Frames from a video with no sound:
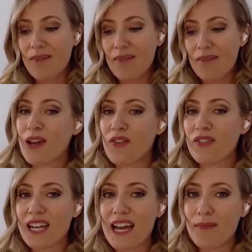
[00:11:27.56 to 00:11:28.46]
people ask
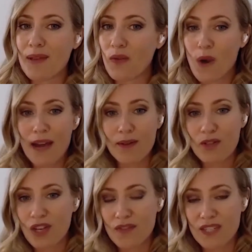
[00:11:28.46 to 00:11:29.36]
me all the time, like, why
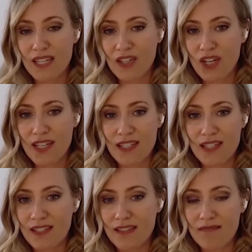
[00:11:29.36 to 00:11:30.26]
would Jeff take a chance
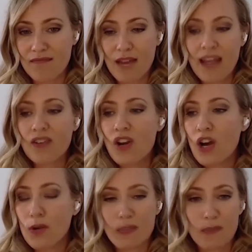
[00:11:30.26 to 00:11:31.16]
on? I had
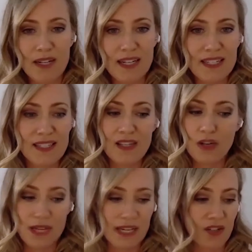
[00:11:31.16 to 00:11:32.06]
no experience,
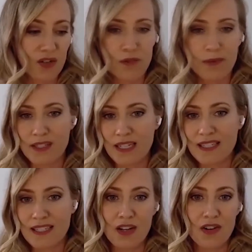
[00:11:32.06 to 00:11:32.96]
no technical
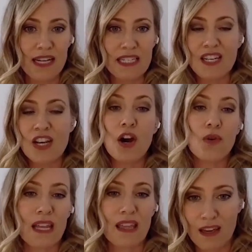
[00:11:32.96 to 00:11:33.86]
abilities, no, I didn't
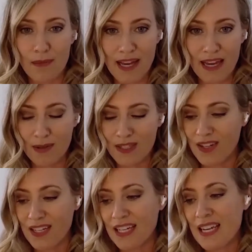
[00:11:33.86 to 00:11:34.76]
know anything about
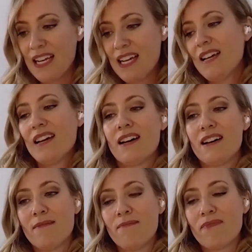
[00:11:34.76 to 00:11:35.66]
Amazon. Mm-hmm.
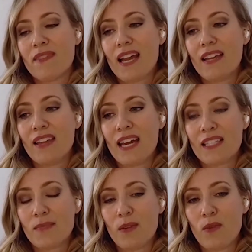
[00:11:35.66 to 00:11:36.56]
Um, and they
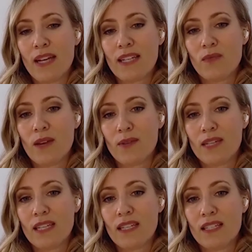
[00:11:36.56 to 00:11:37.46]
asked me why did why
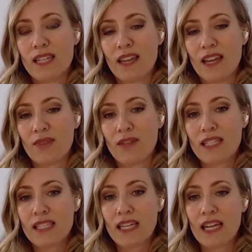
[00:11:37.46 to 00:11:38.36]
would he take that
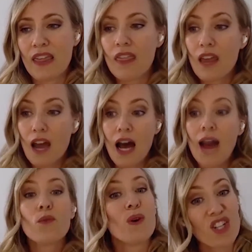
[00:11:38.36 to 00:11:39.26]
risk? And I
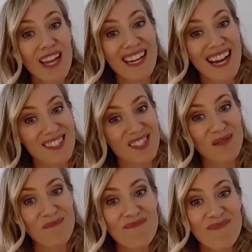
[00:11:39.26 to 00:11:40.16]
I wish I had asked
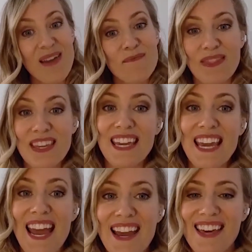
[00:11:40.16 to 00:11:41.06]
him, but the